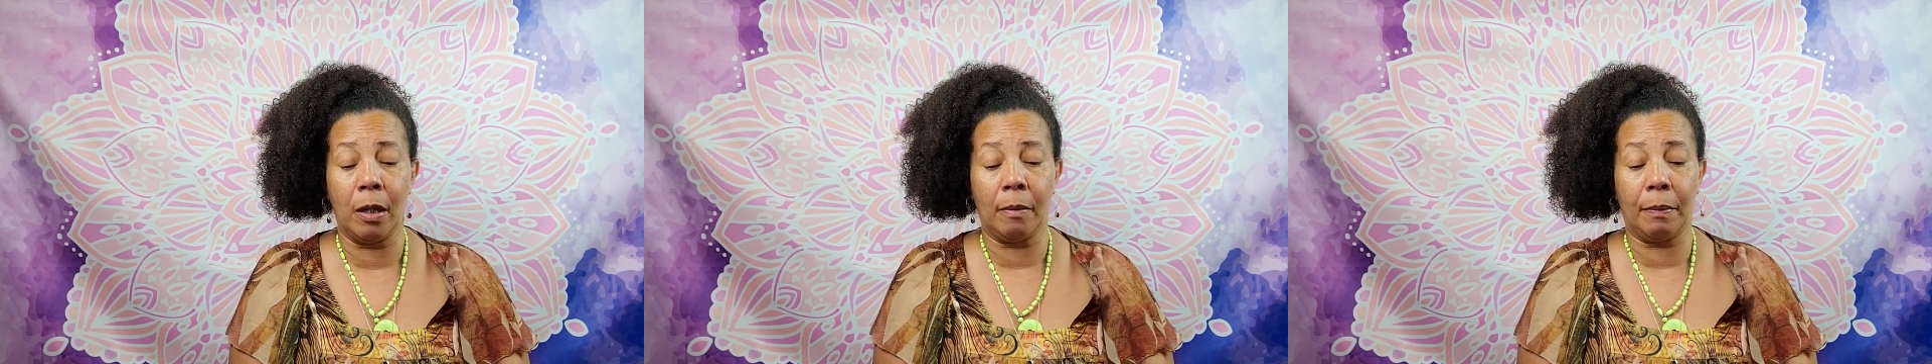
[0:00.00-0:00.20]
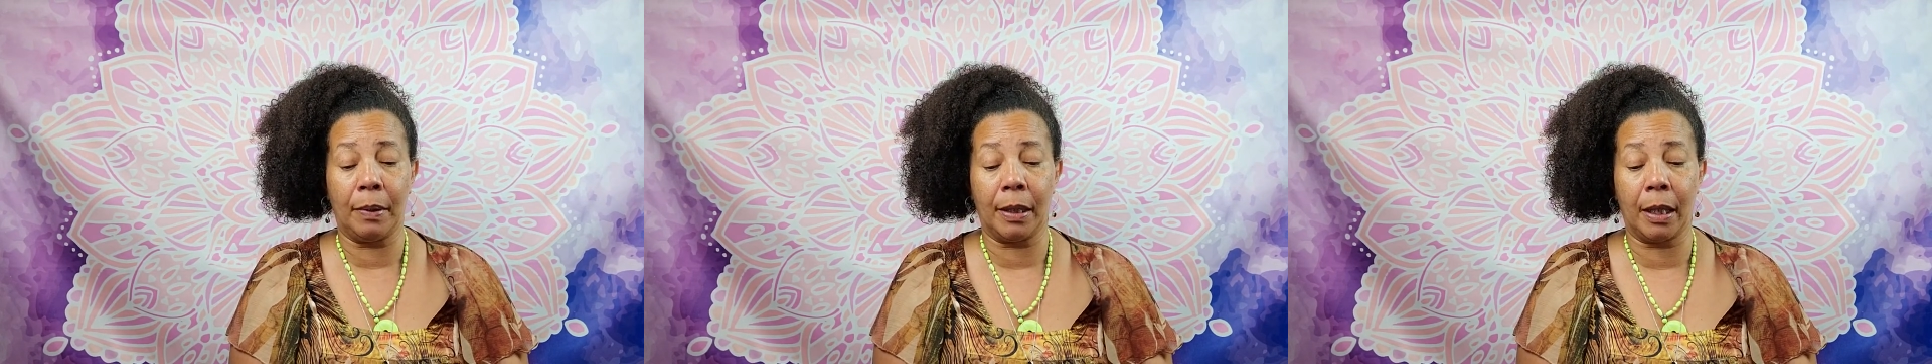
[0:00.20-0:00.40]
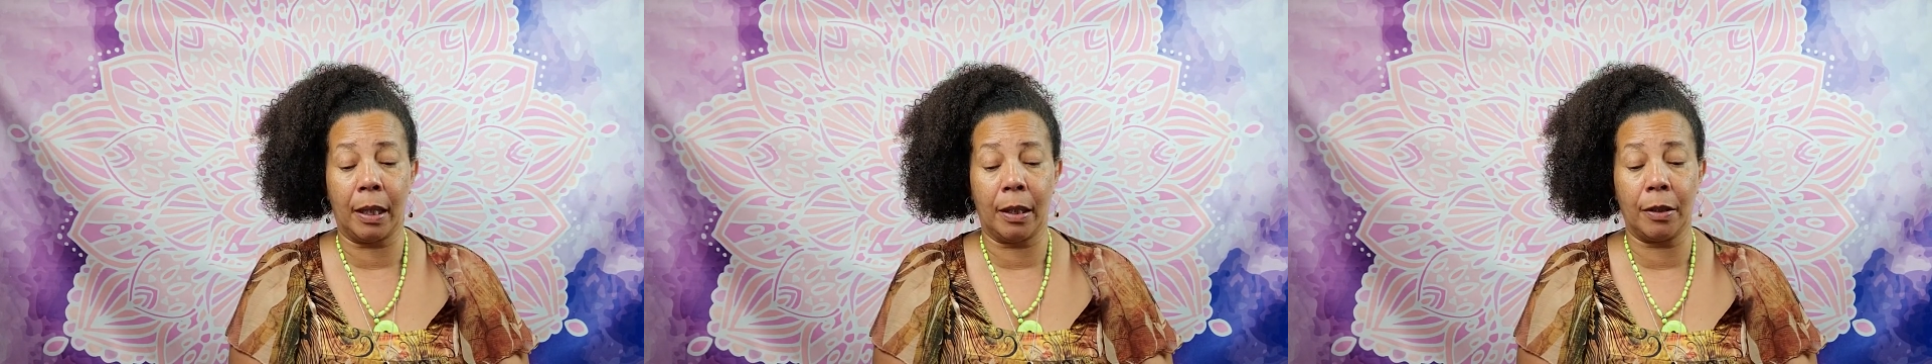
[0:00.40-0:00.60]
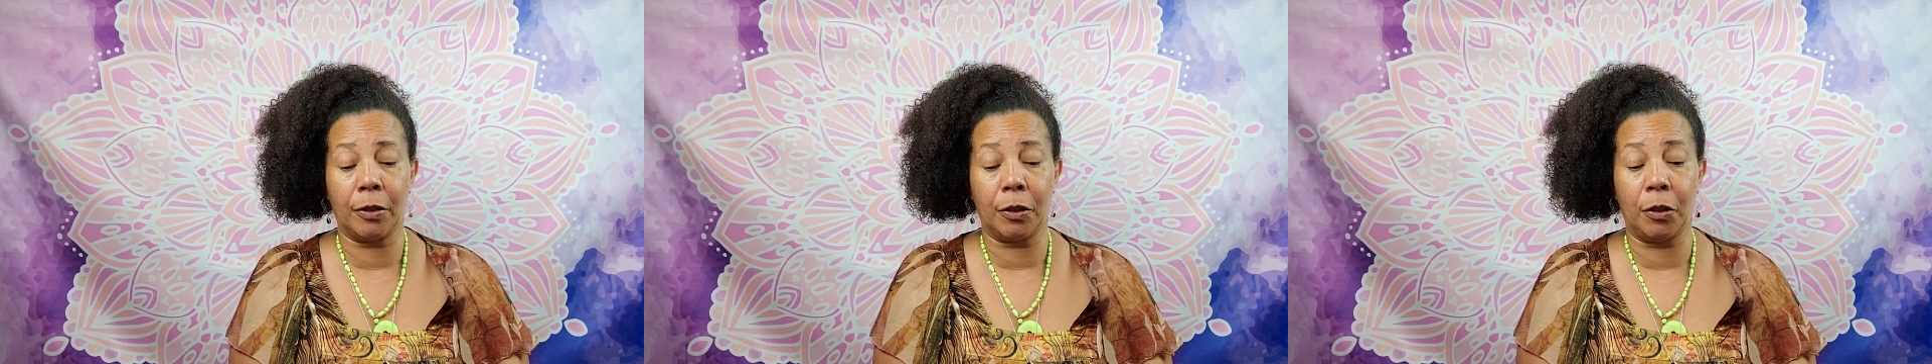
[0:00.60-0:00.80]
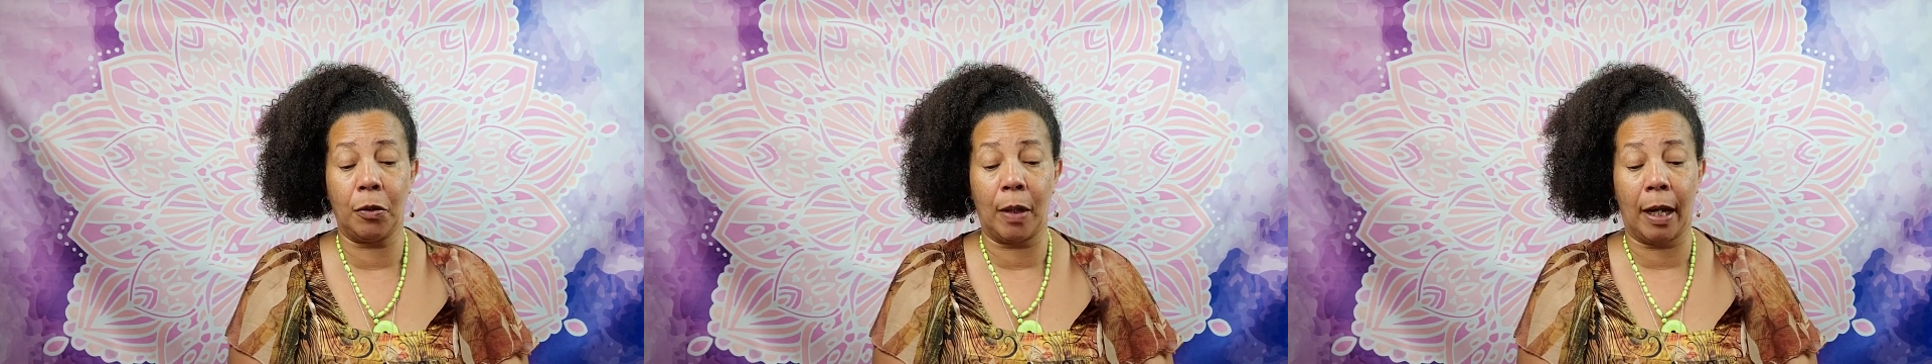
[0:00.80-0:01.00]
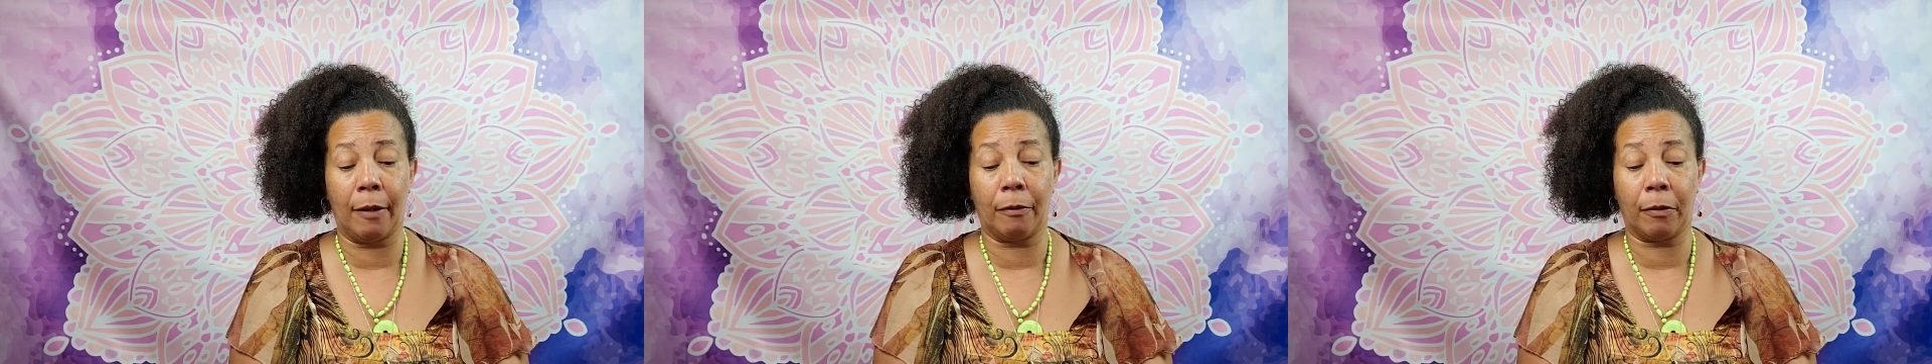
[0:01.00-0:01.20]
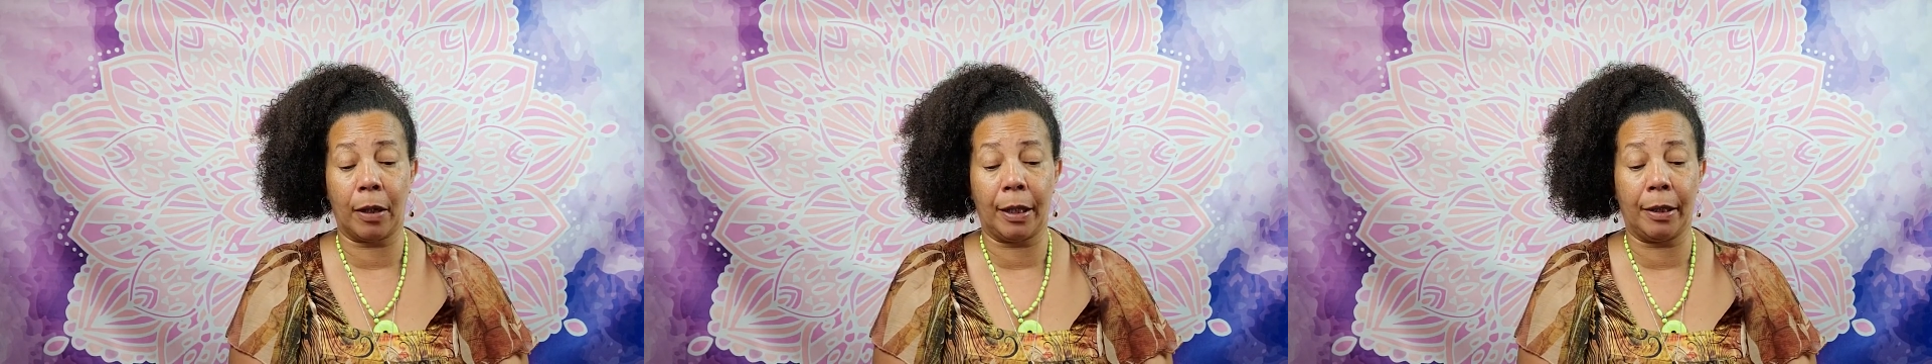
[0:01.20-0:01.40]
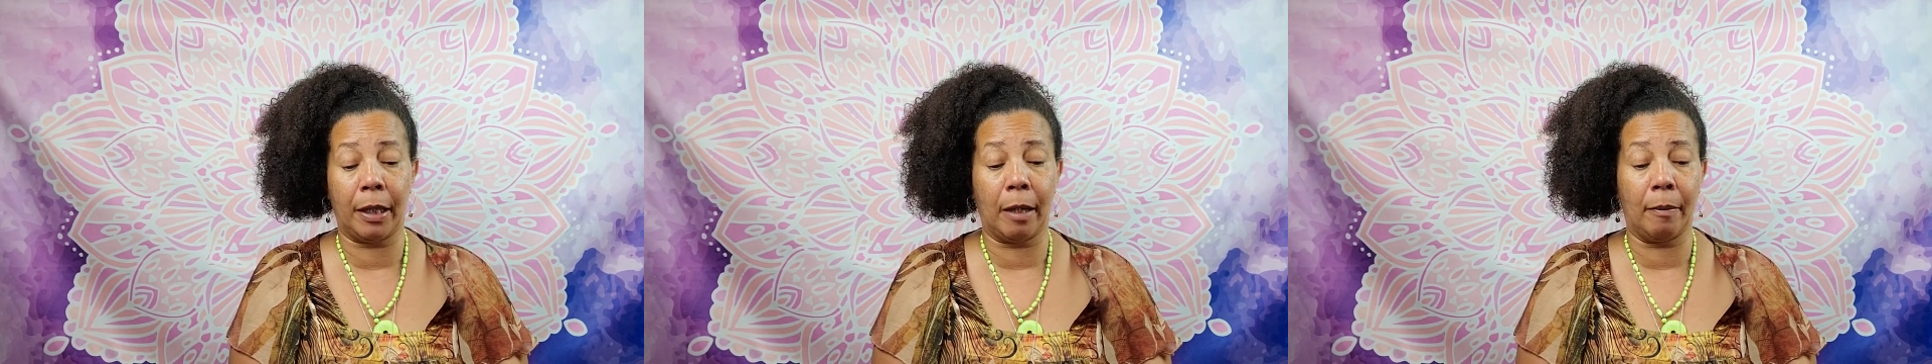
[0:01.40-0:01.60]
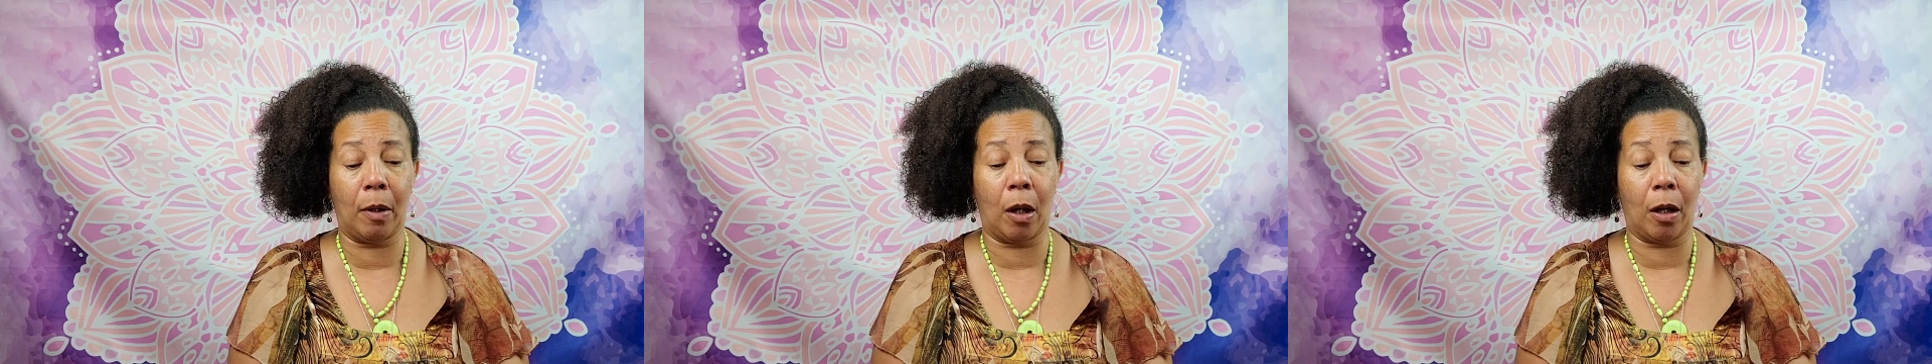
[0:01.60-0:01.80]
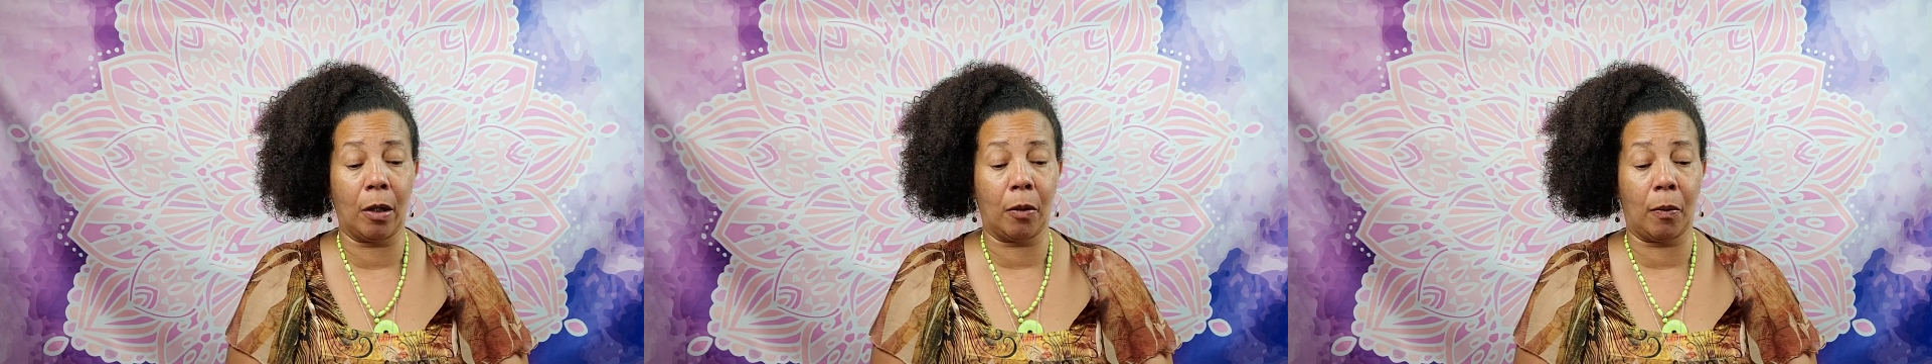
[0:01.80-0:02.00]
because you have run them
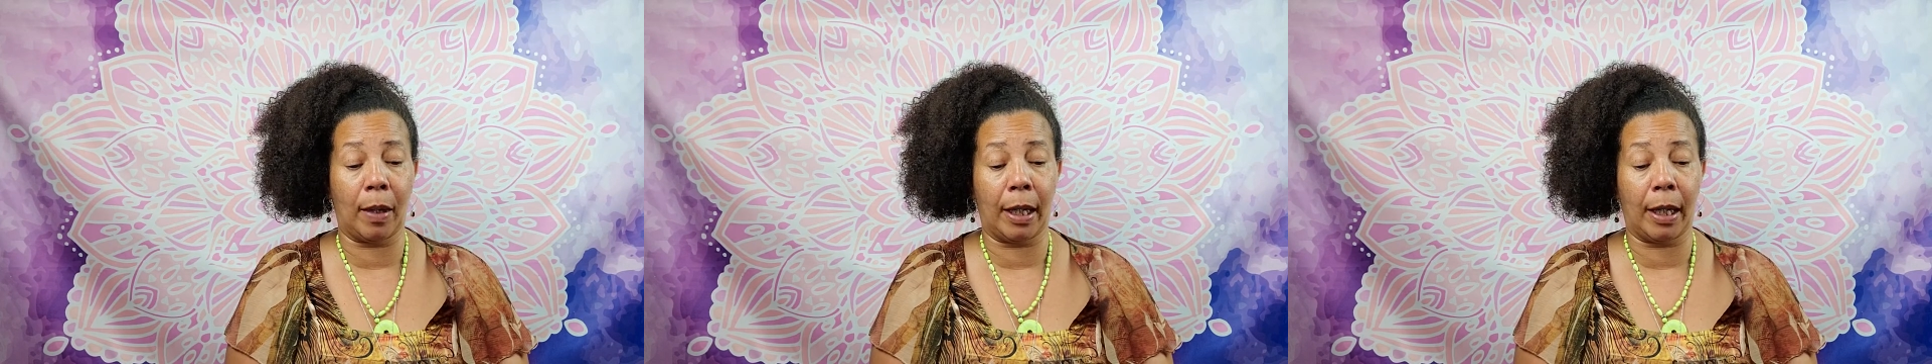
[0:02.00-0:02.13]
all away.